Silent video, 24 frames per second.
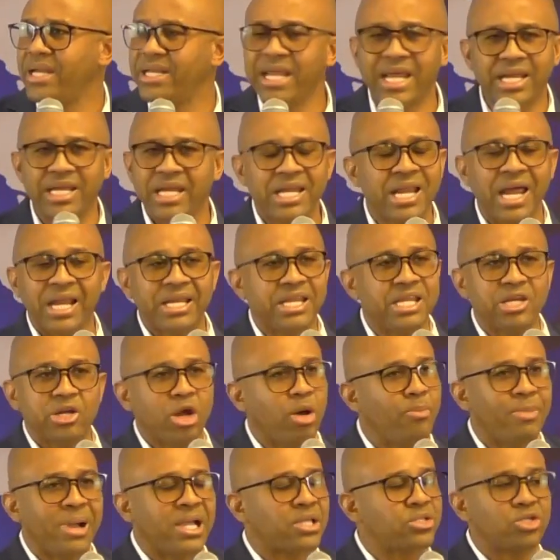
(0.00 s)
They did not need
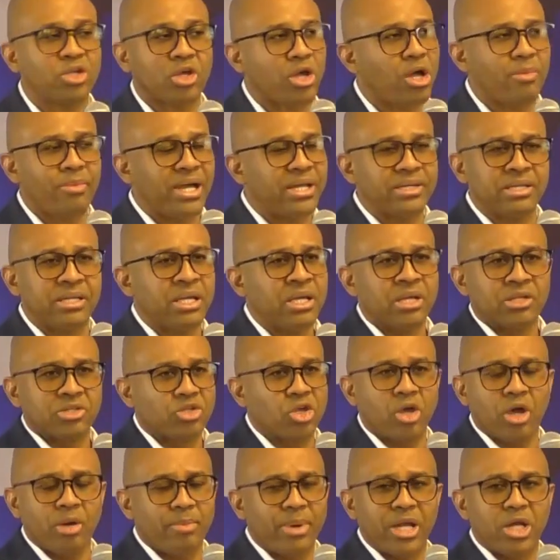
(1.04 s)
no man to come and
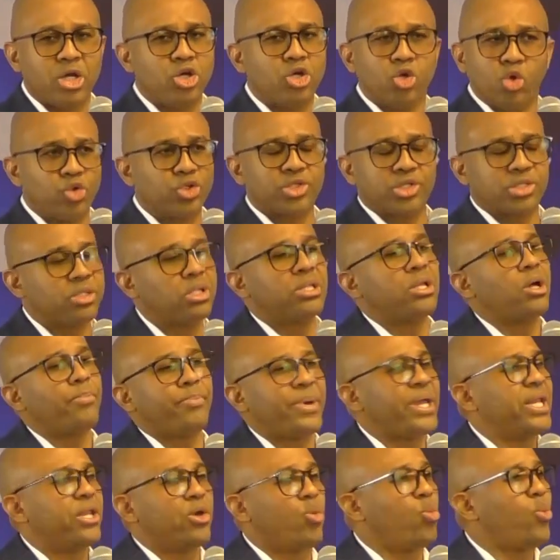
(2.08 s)
to come and loosen up
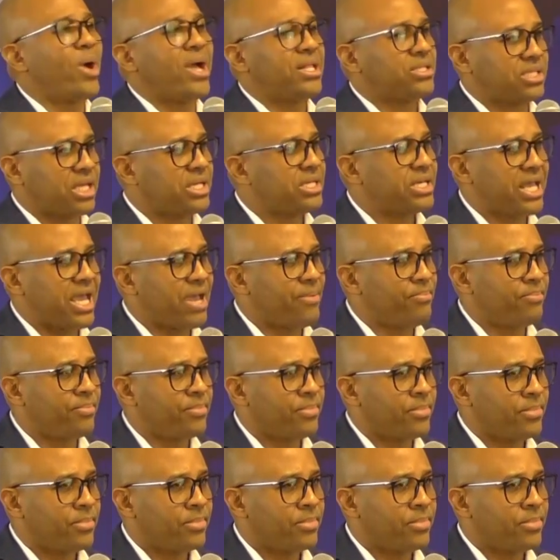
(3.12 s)
any wealth on them.